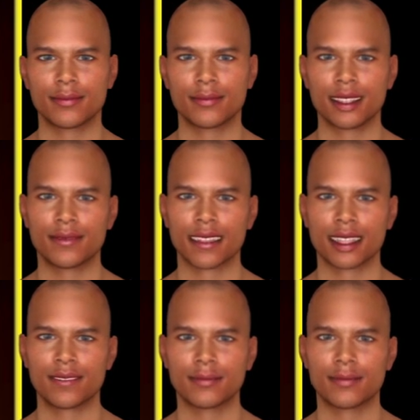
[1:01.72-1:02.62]
nor
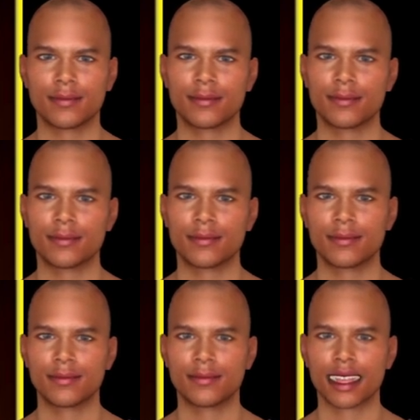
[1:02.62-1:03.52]
after.
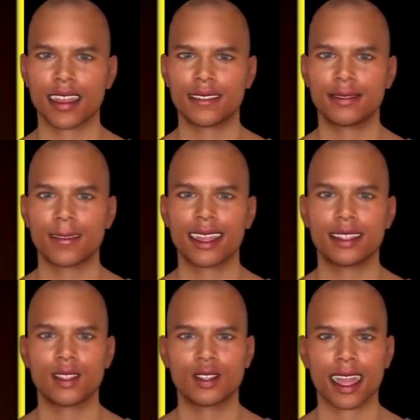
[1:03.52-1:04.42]
So that really
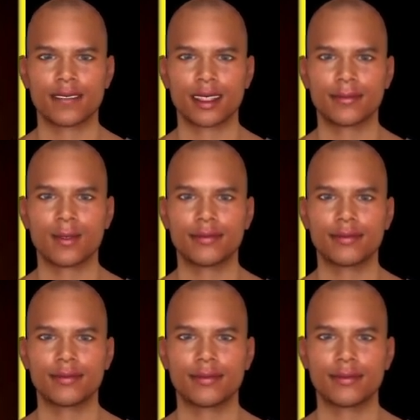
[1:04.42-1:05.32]
is a false
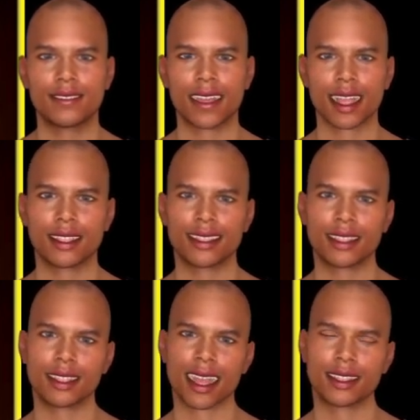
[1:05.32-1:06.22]
name. But just so
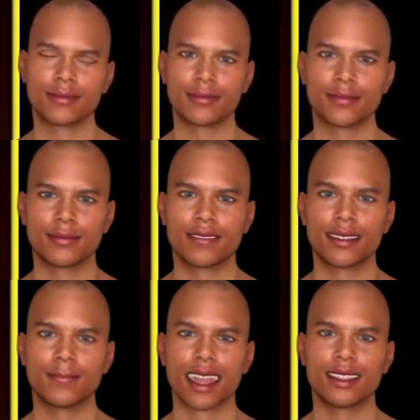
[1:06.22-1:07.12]
you know,
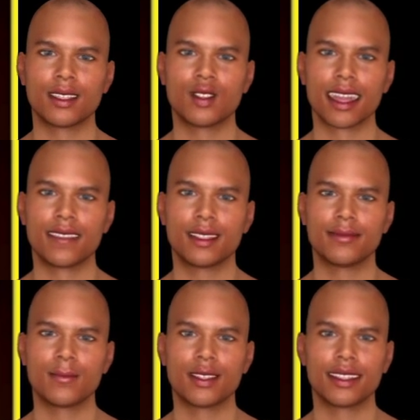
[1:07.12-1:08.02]
there never really was
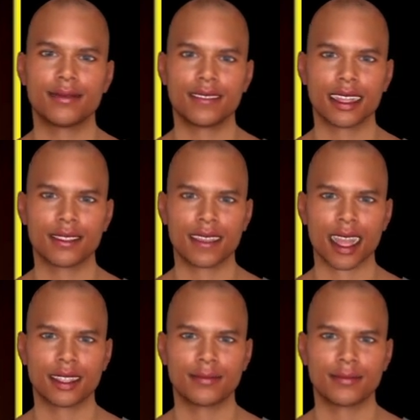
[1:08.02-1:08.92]
approval from King
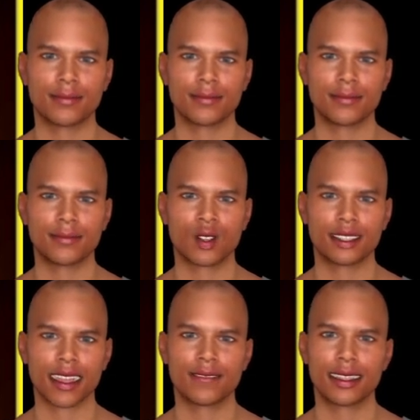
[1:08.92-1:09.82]
James,
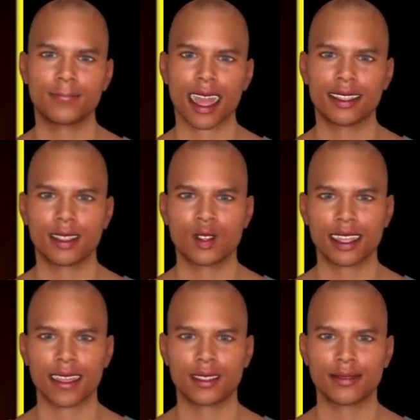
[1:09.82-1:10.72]
but they still call it
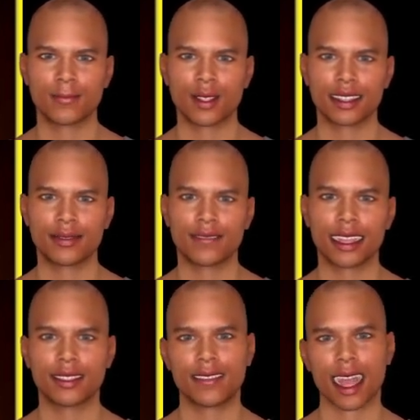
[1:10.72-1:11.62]
King James Bible
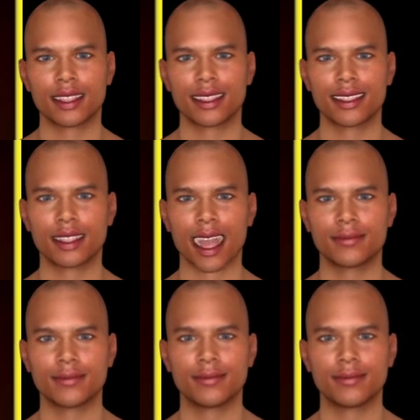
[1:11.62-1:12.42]
so I knew what you meant.